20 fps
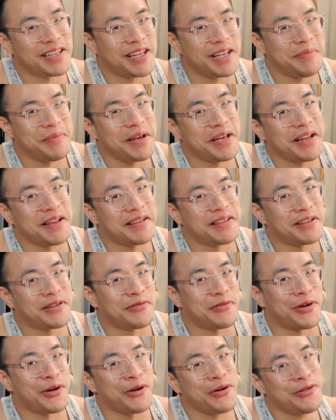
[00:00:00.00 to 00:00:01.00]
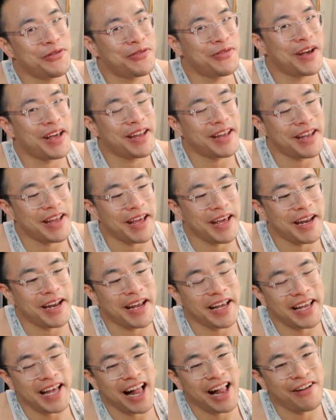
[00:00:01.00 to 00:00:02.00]
basically means growth, and
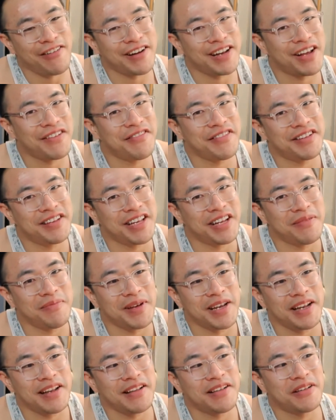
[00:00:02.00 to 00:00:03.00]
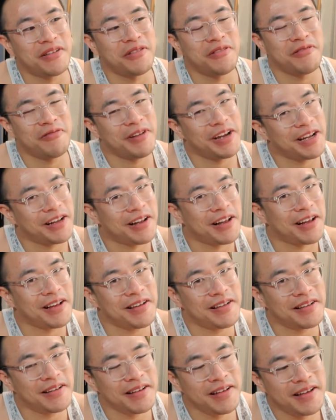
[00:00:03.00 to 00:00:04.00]
then a calorie deficit means weight
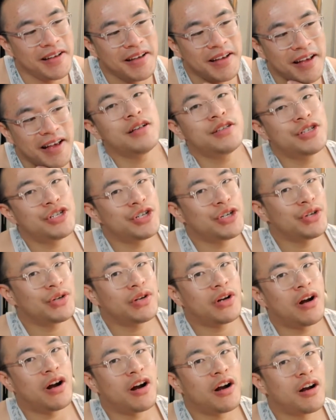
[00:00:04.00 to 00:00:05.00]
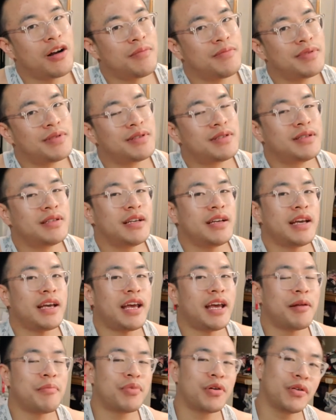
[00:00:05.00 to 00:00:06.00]
loss. Also, carbs
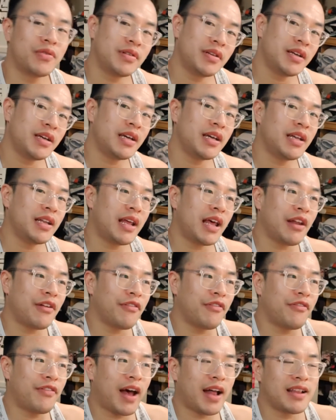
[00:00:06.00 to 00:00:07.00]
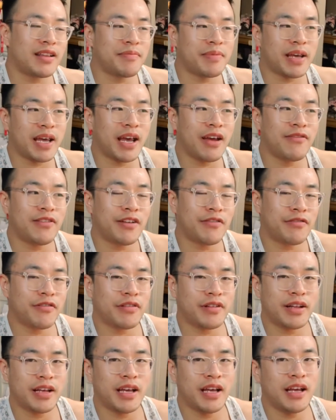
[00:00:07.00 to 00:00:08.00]
and protein and fats behave
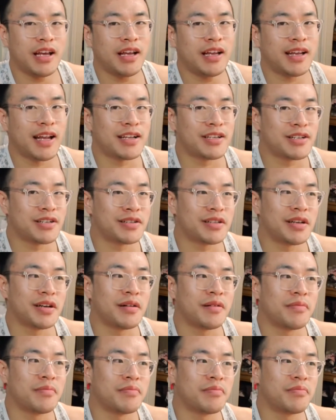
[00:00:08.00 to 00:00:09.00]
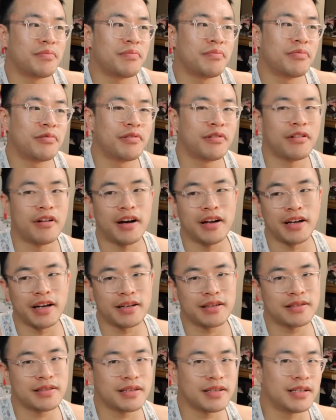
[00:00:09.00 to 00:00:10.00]
differently. That's just a
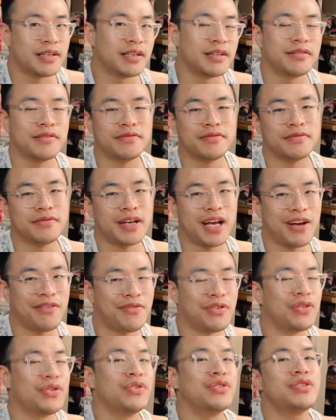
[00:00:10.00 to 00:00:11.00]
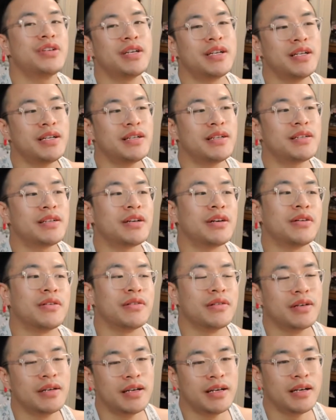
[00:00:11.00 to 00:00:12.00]
product of evolution.
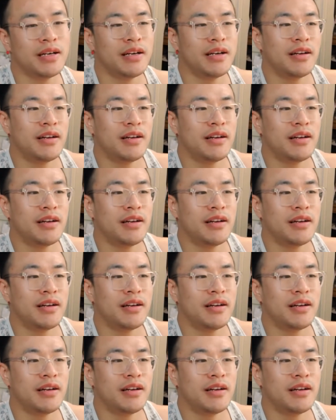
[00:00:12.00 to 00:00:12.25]
So